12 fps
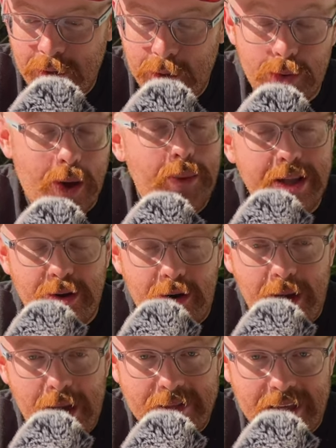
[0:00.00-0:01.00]
So I went to her
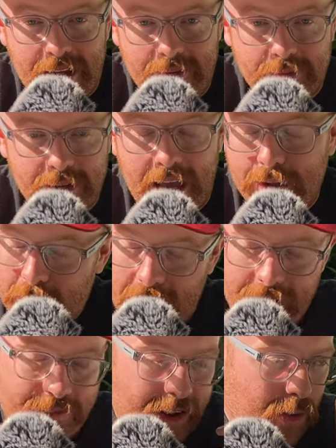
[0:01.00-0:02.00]
website because I tried
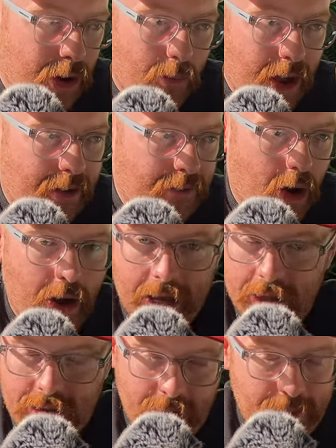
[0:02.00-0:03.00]
to figure out a way of how I
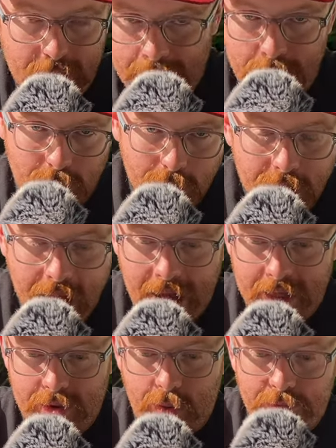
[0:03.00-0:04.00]
could sum this up to you
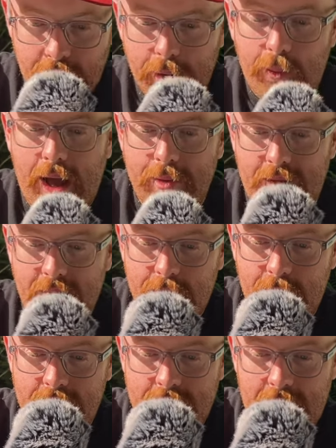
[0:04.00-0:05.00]
guys. So from her website, this is
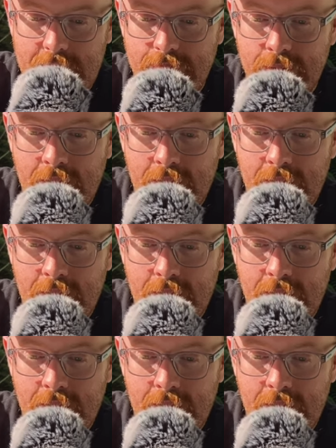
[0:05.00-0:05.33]
what it says.